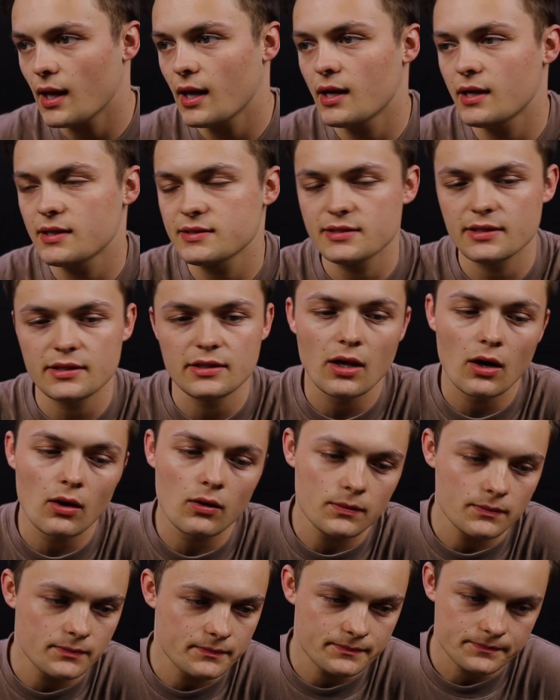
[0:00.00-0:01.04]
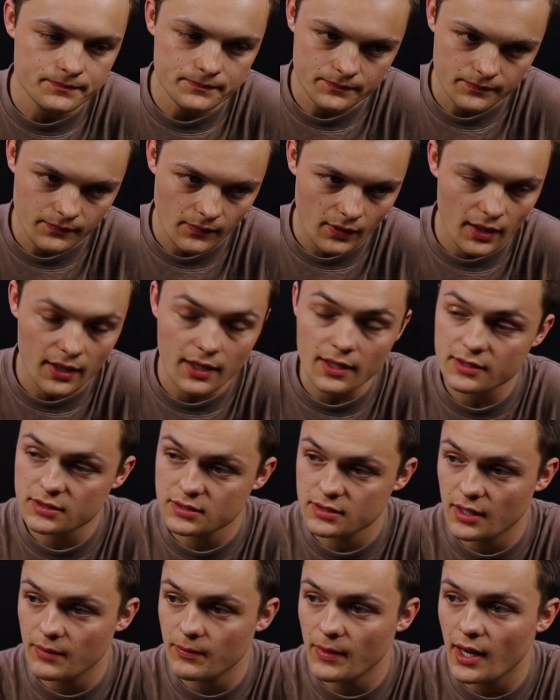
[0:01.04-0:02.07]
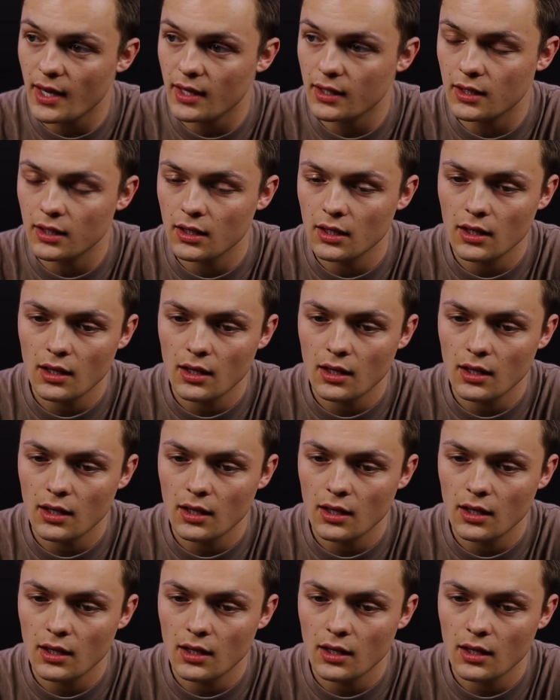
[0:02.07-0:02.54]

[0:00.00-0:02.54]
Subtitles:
And I said, no, I gotta stay back.